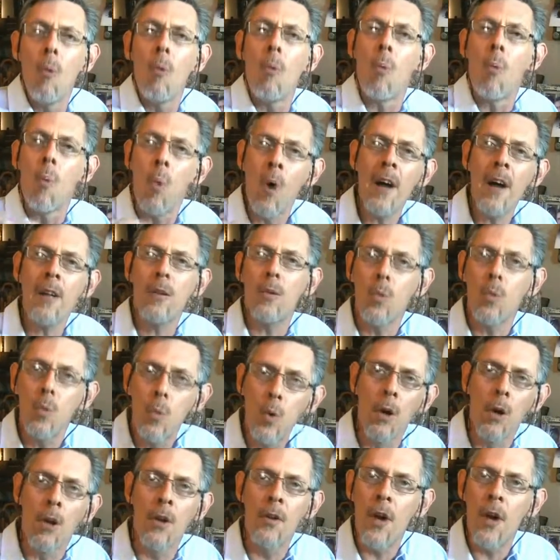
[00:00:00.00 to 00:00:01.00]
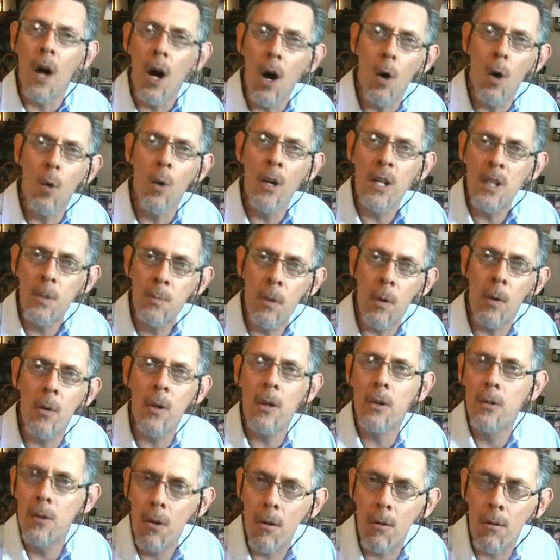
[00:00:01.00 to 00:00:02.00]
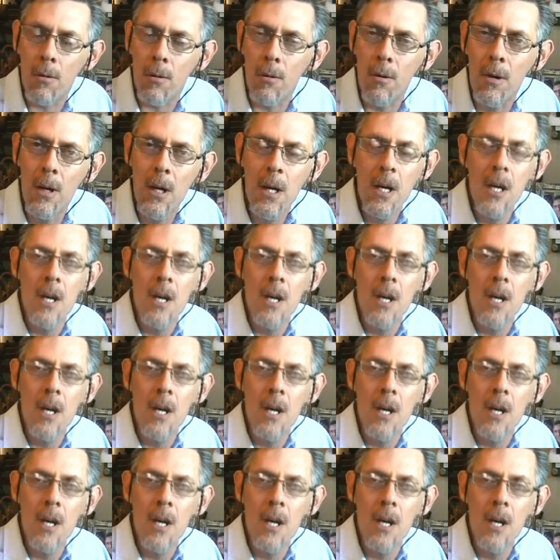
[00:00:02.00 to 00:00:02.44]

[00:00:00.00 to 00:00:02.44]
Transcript: what will the Holy Spirit do?